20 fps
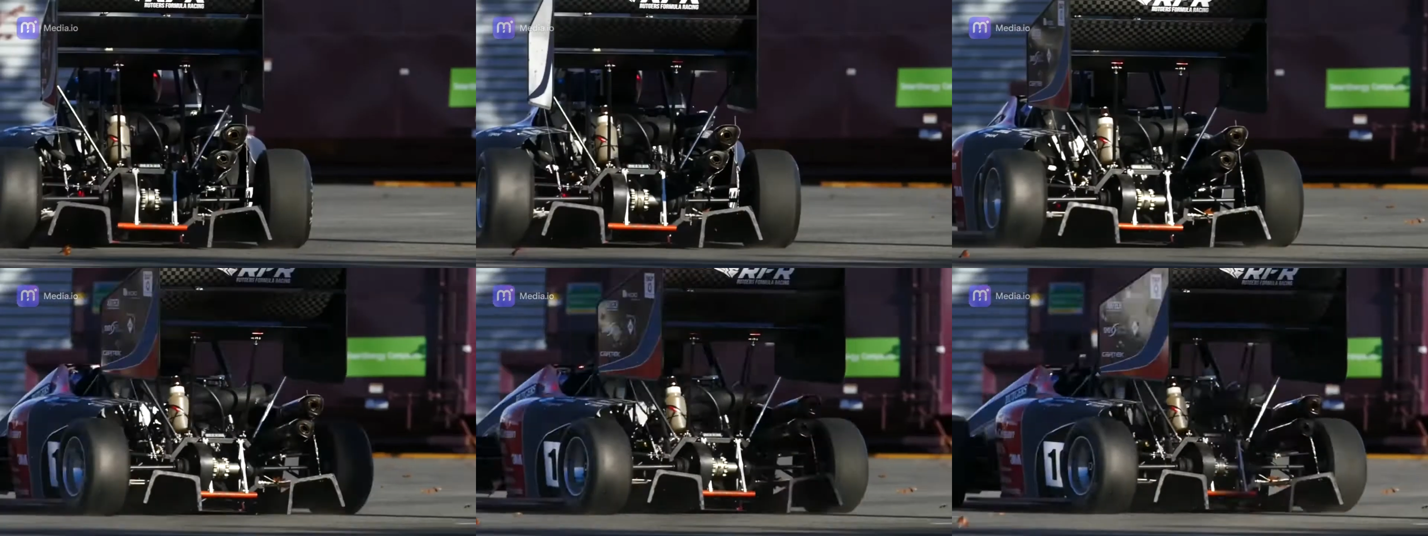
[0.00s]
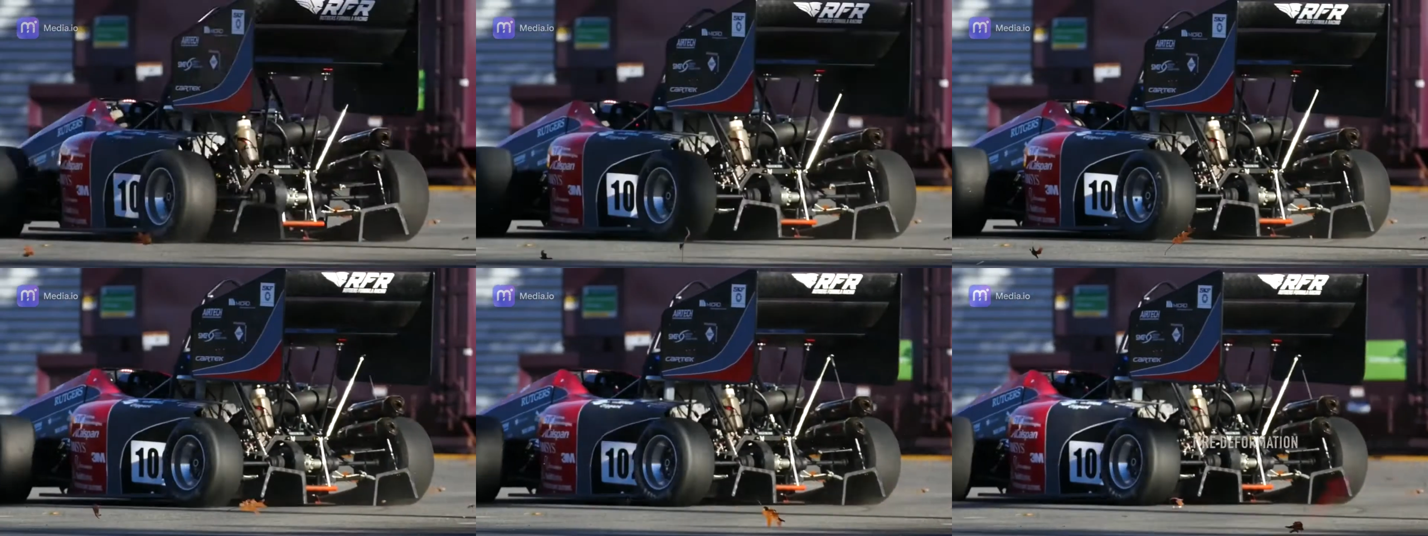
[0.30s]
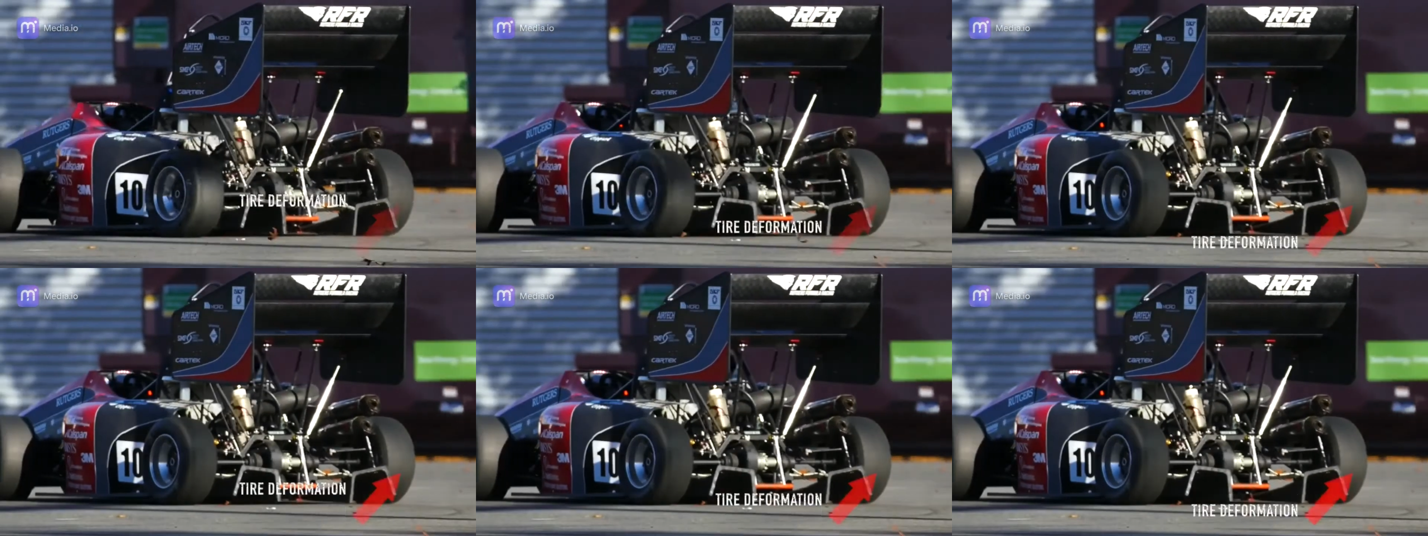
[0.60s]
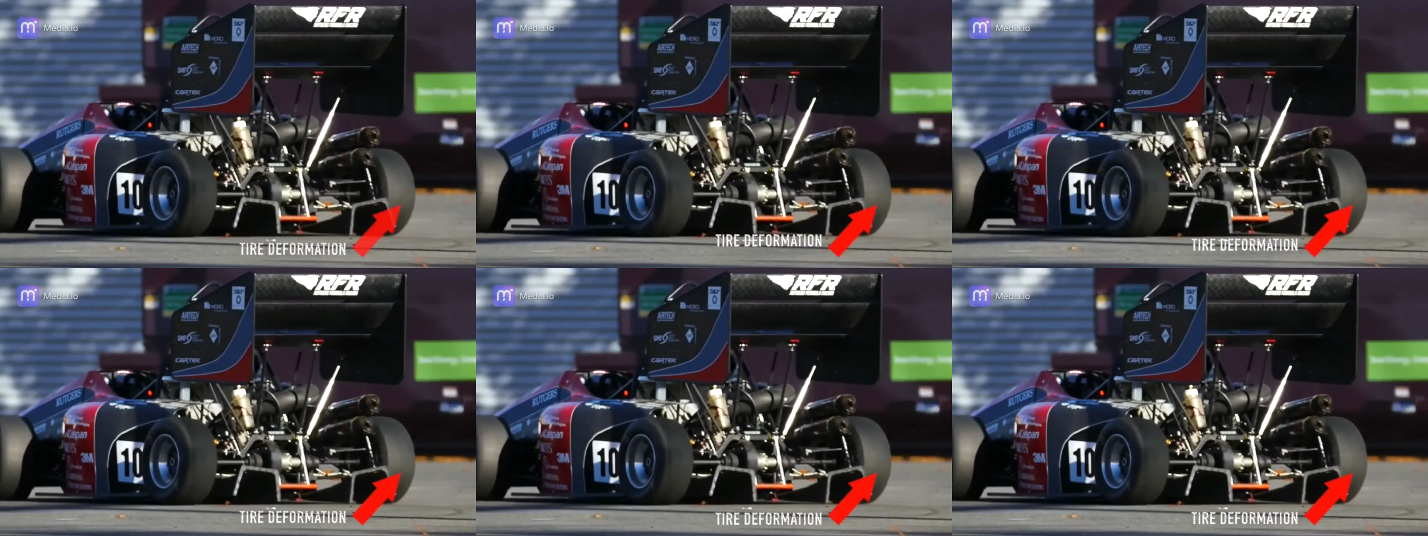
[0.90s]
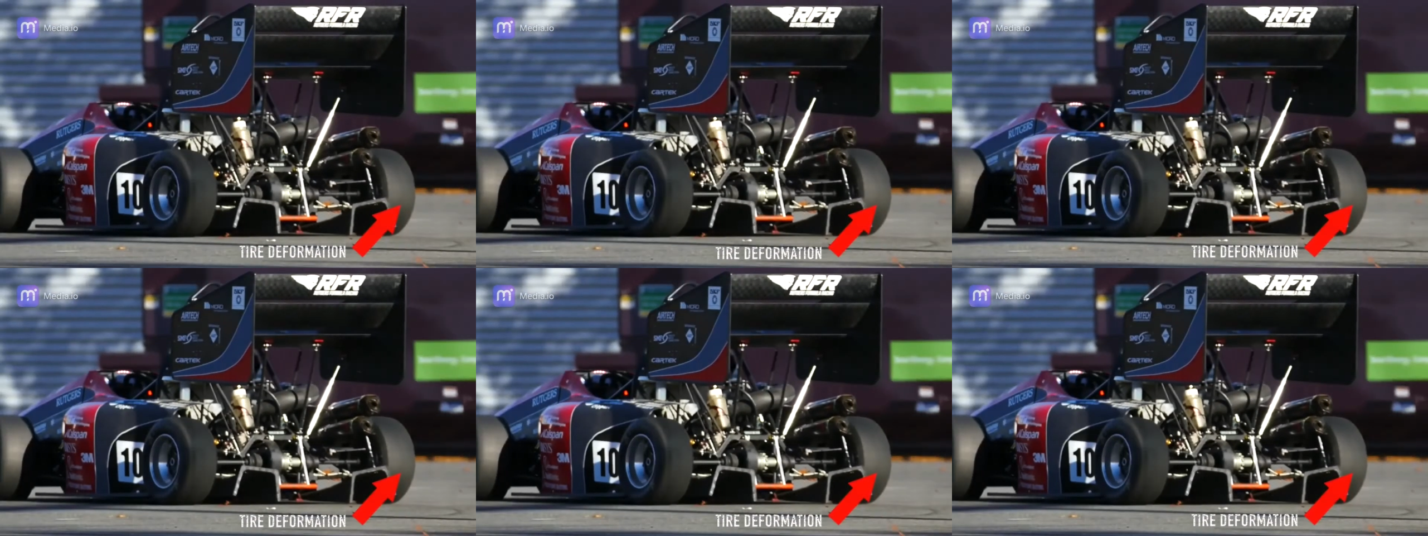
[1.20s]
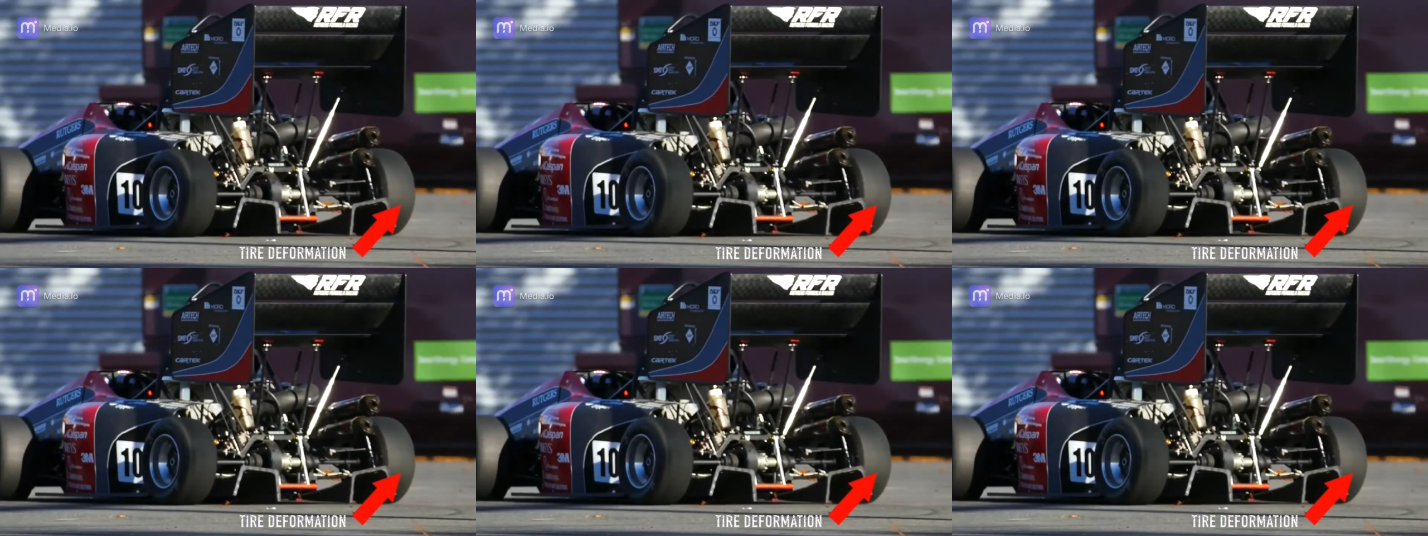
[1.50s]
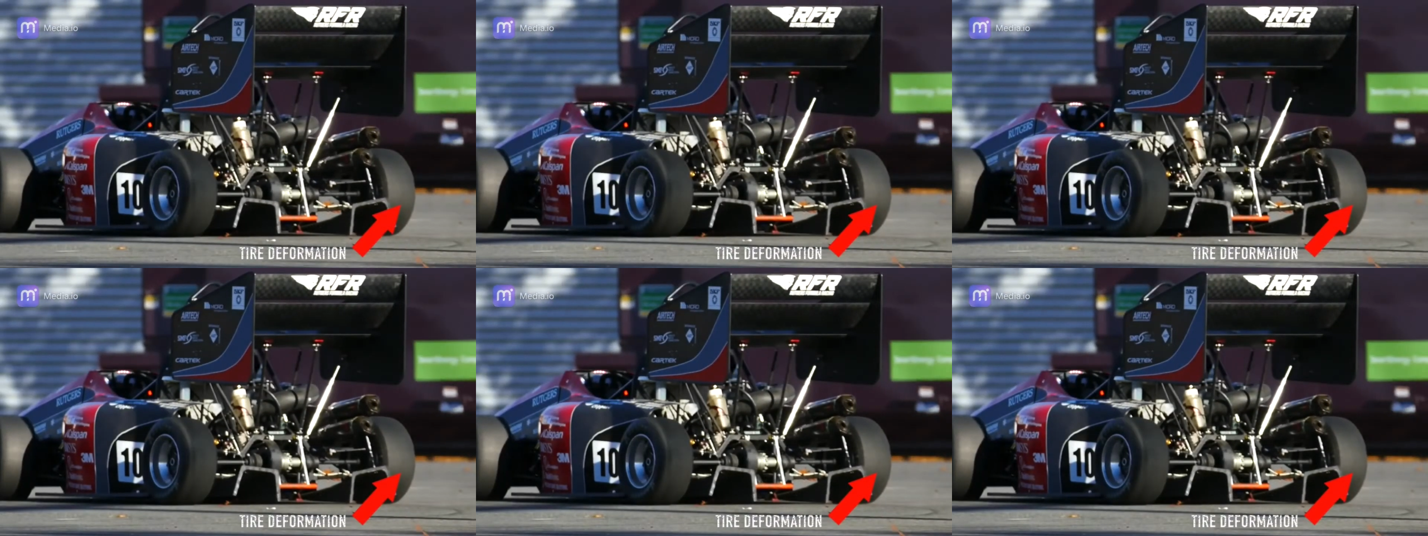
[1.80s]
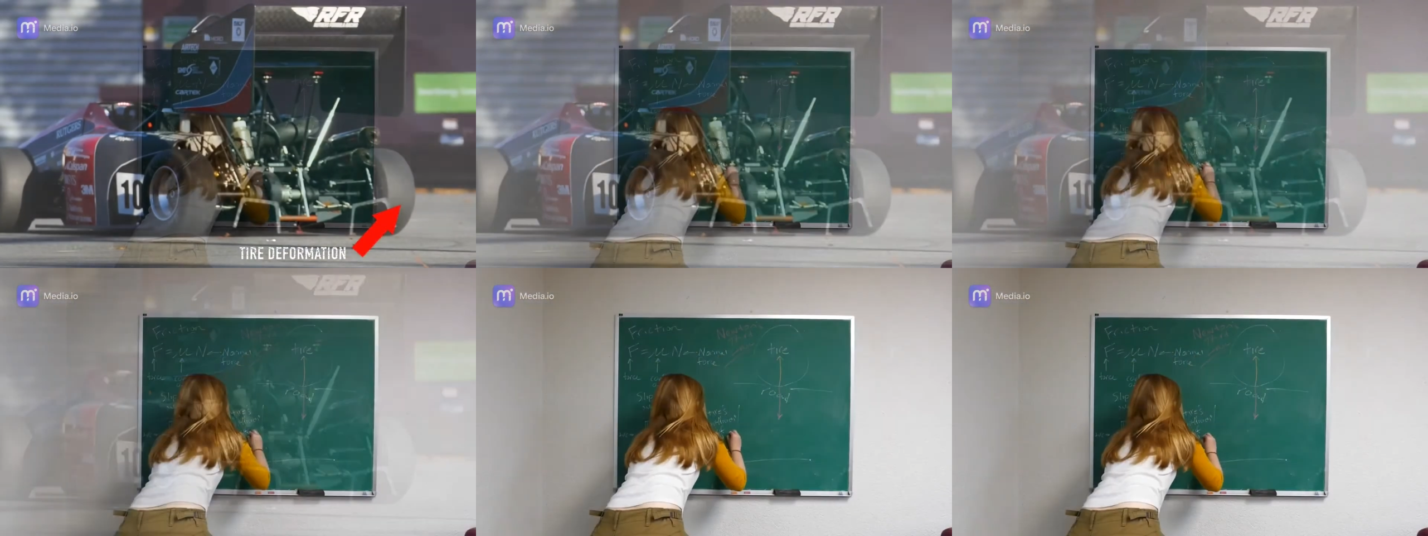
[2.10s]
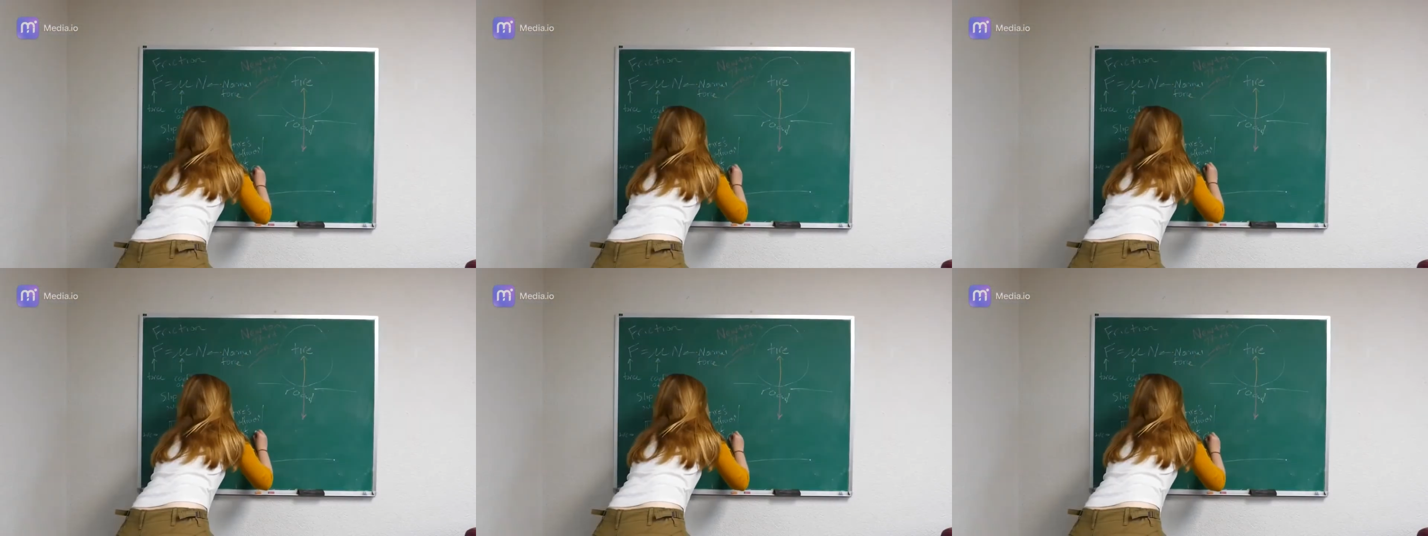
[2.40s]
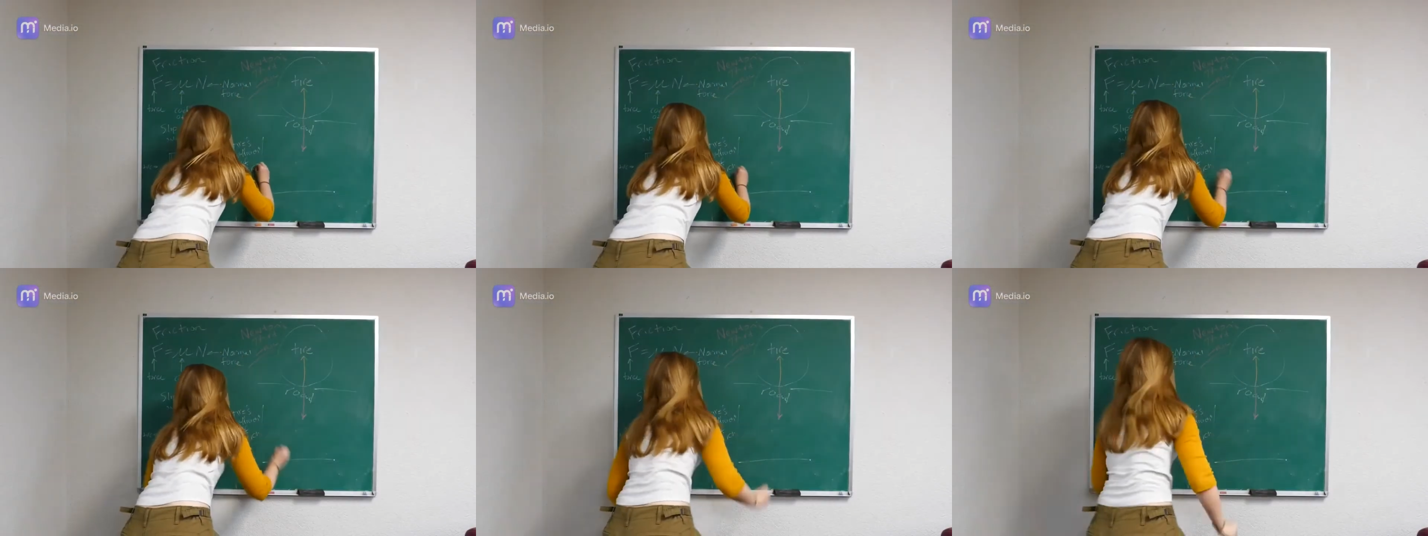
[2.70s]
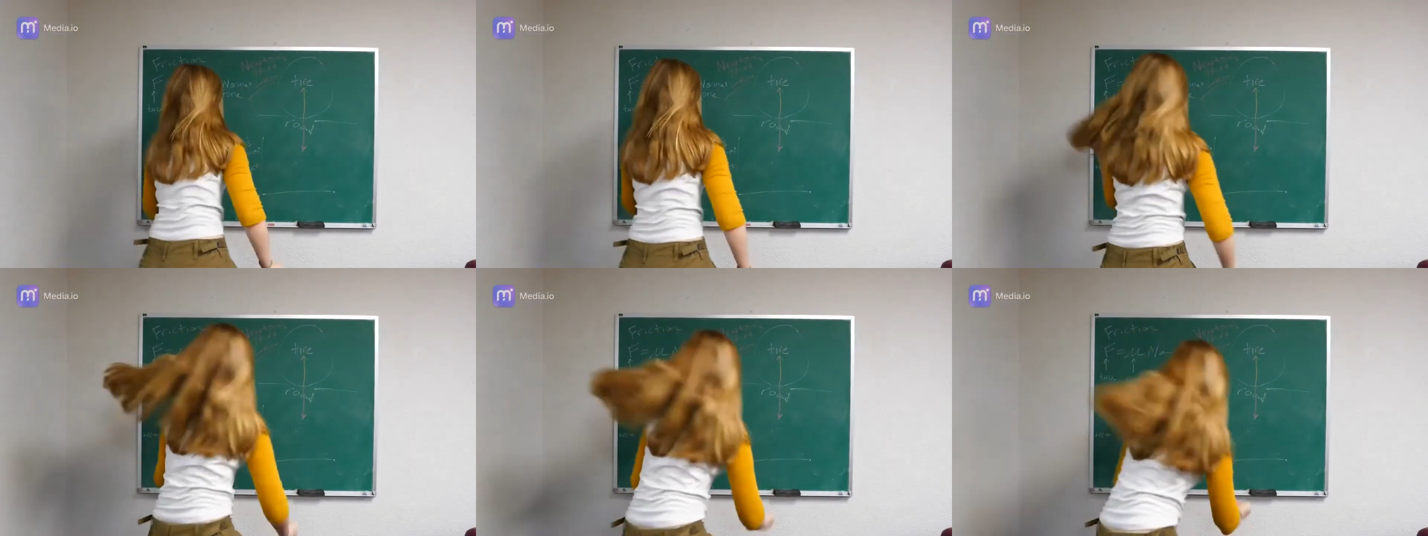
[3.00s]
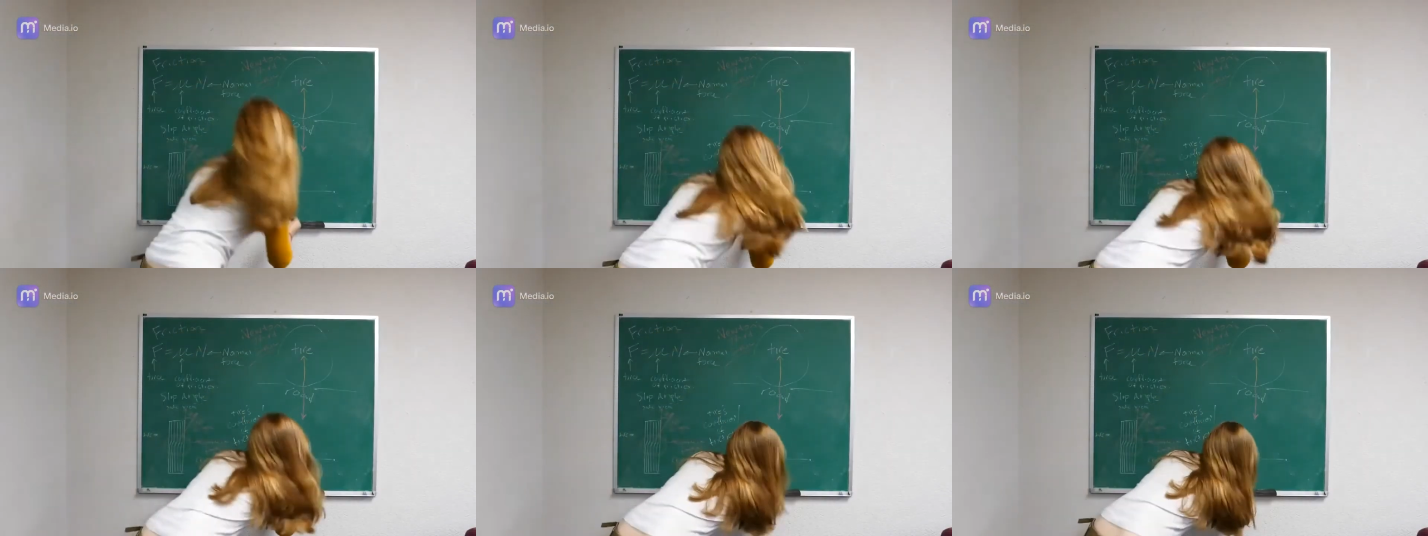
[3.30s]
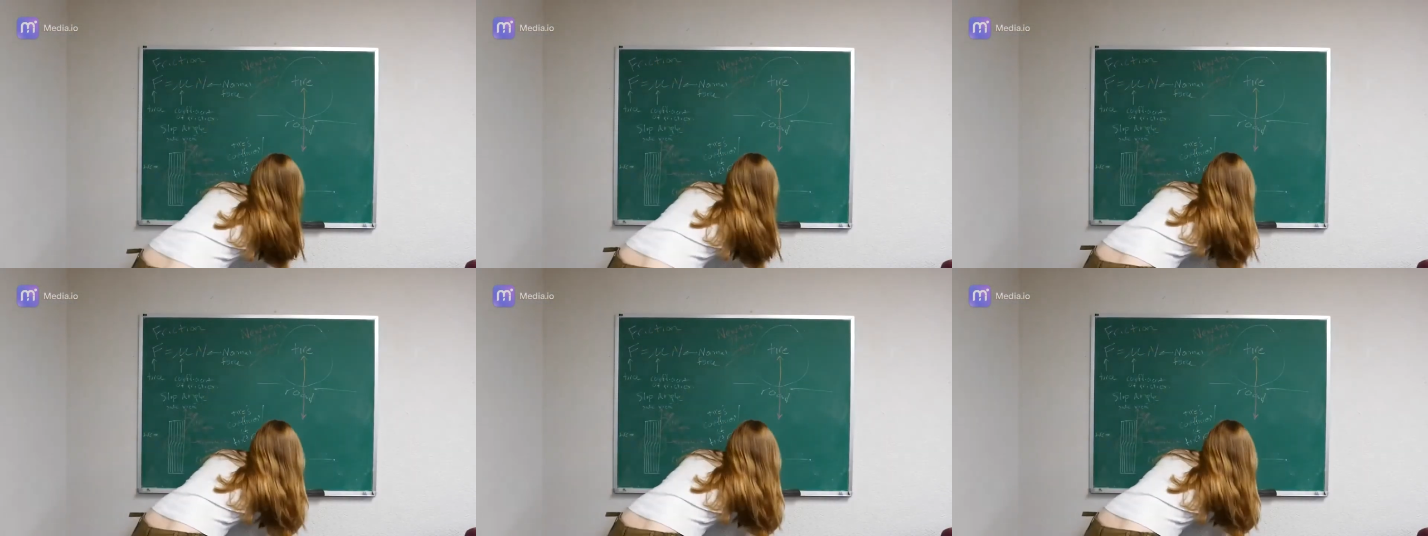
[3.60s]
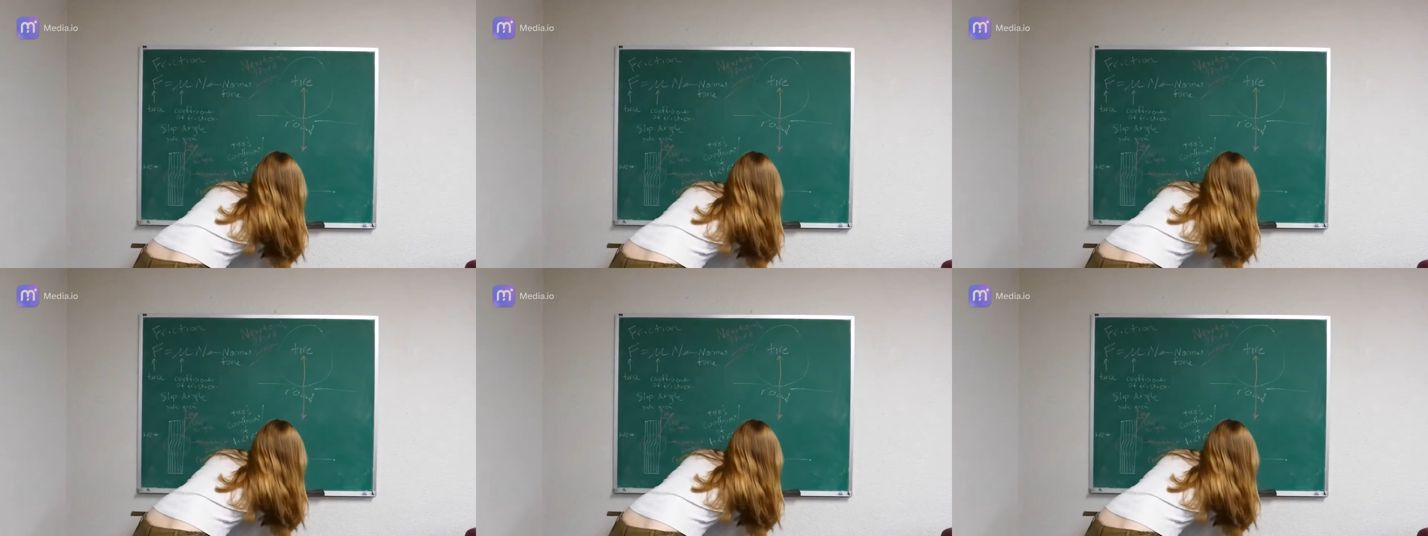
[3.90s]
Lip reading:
(no speaker visible)